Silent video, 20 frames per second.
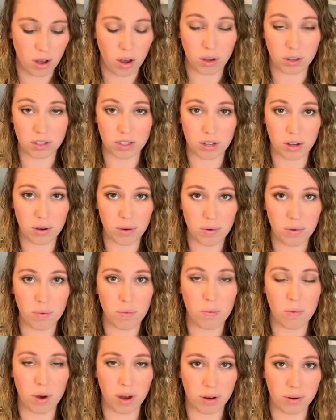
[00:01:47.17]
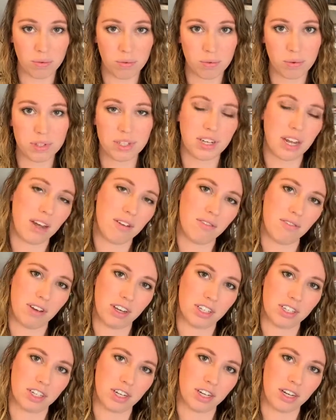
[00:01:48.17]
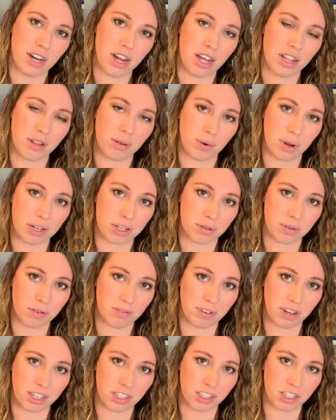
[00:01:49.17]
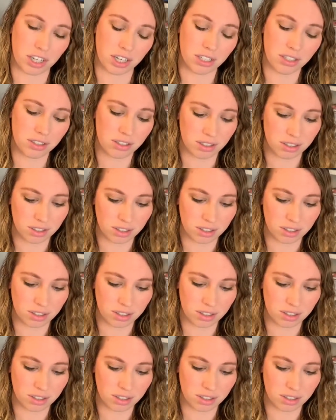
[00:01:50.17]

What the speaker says: Also, 1 was nonfiction and the rest were fiction.